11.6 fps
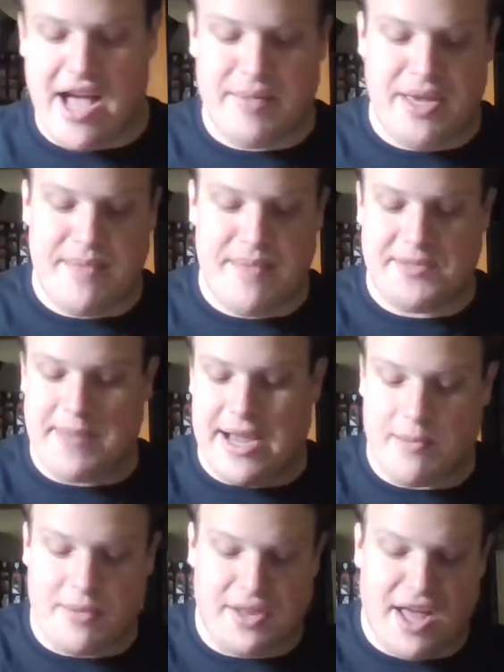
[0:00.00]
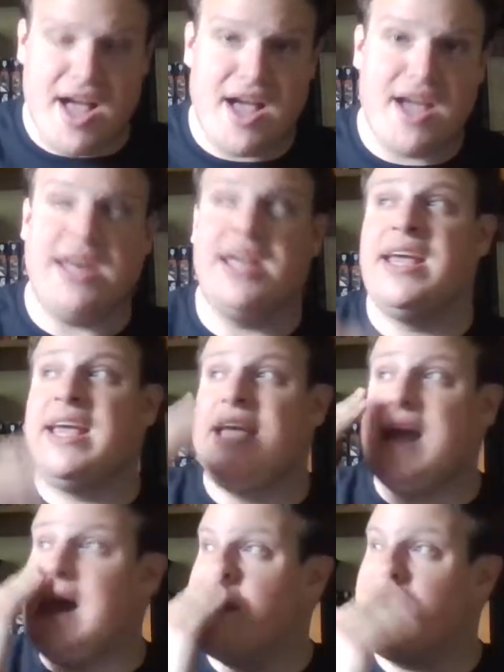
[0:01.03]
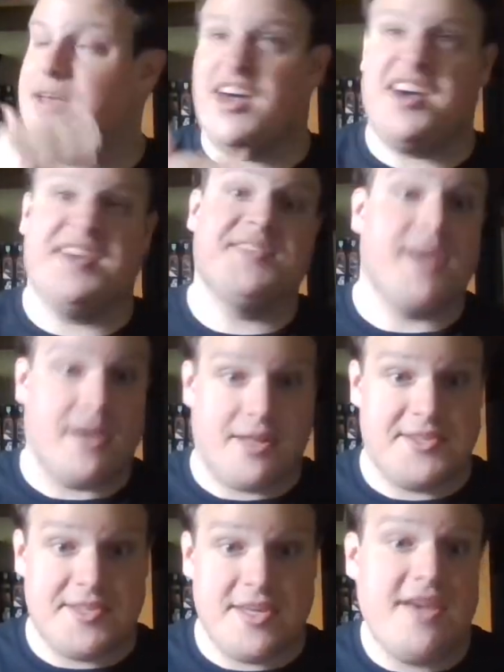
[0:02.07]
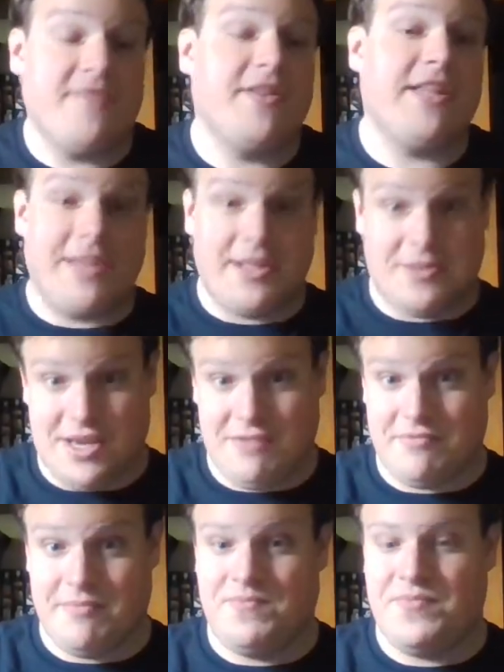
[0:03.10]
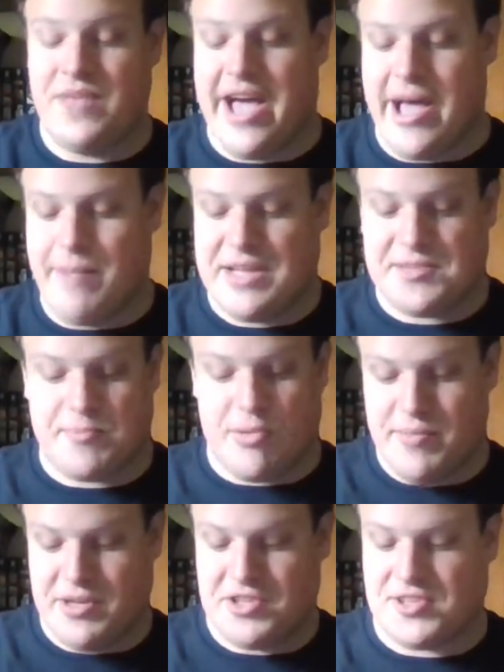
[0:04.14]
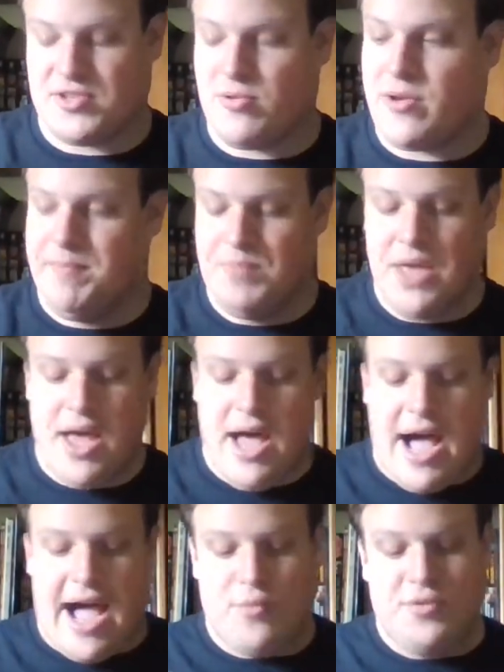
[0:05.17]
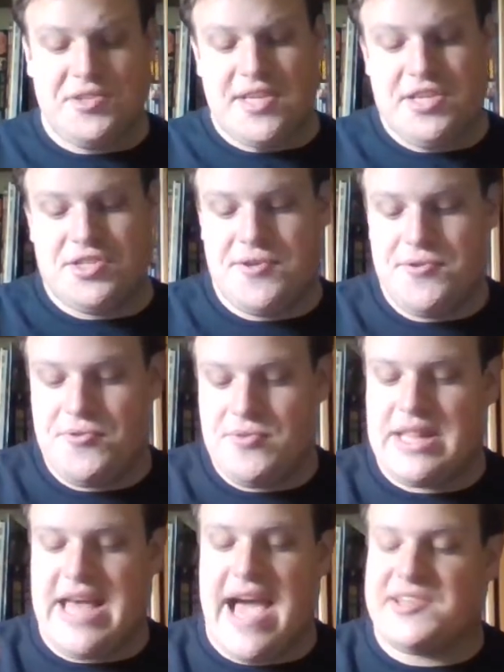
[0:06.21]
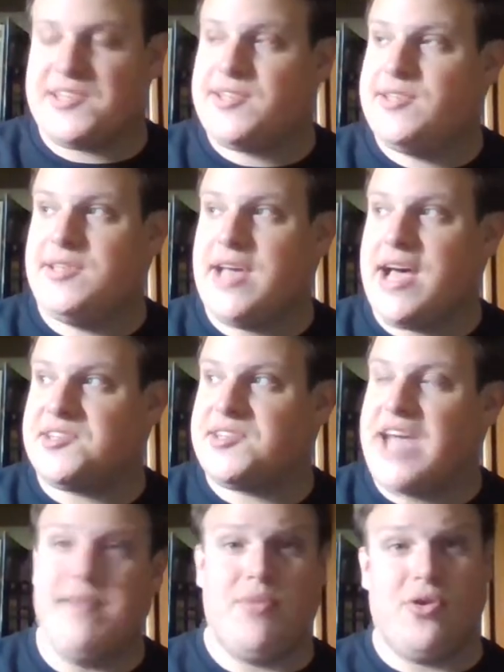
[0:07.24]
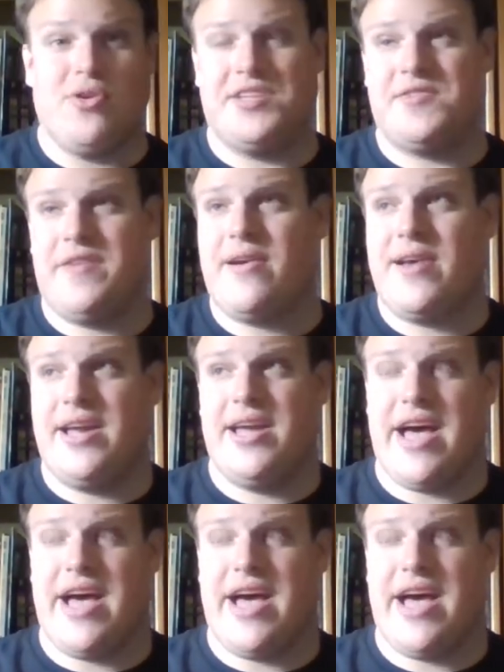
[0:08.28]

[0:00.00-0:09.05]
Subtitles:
He meets back up with Han, and then Han's like, "Let's leave," and then they leave. That's pretty much the story. I will say too that Cybele is very